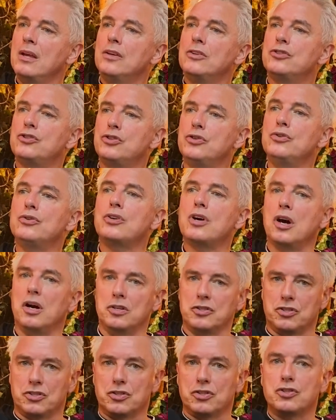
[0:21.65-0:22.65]
2
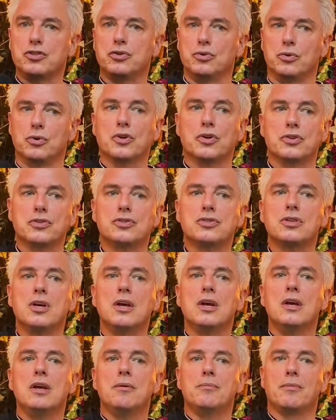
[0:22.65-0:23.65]
concert tours,
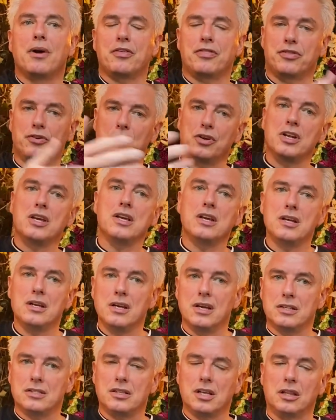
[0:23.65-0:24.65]
my
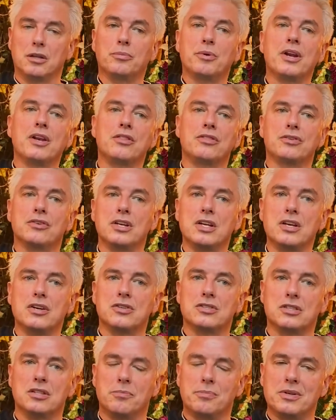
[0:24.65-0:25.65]
celebrating 30
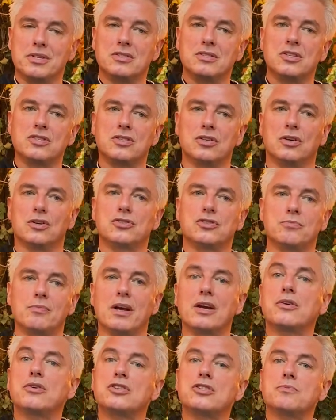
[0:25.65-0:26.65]
years in the business, and also my
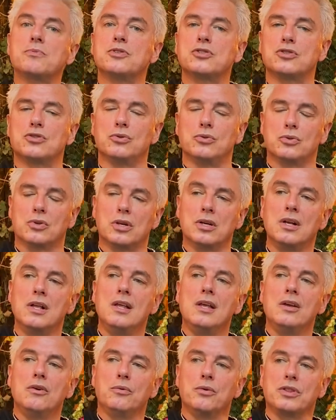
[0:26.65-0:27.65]
Christmas tour
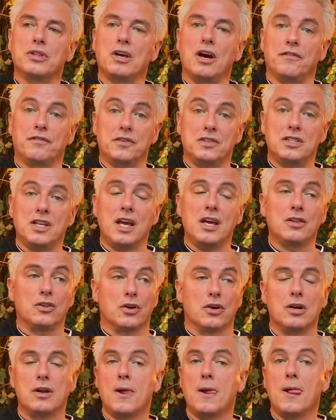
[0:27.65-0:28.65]
with Cuff and
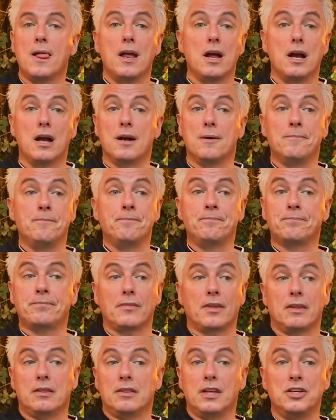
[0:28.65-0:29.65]
Taylor,
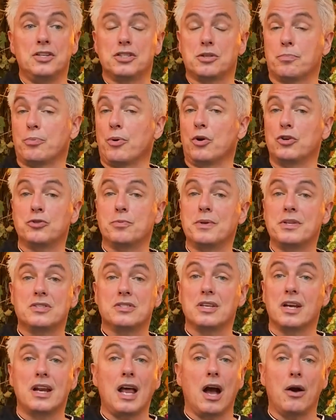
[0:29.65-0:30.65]
they just approached me and
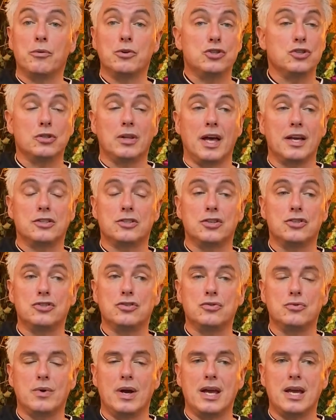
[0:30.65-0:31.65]
said, how would you like to
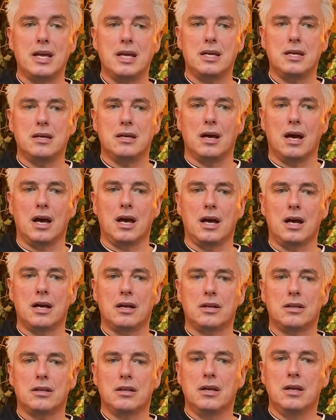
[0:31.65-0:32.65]
do a
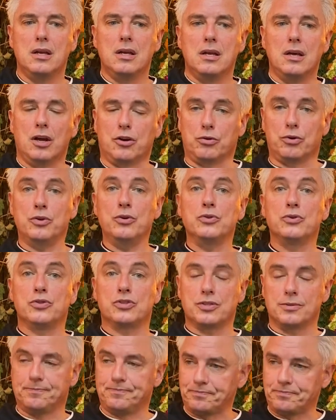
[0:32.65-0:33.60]
cruise?